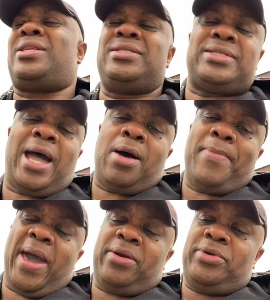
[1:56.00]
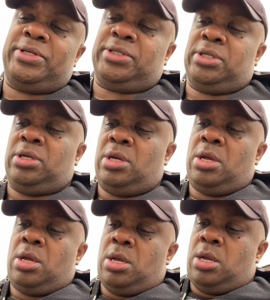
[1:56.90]
style batteries
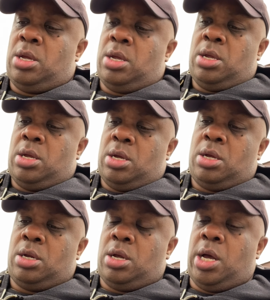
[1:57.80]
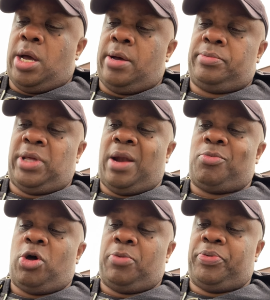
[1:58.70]
that
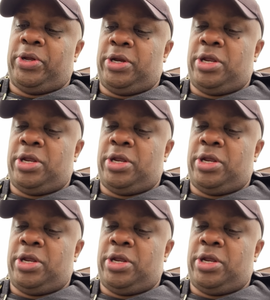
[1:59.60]
I'm going to put in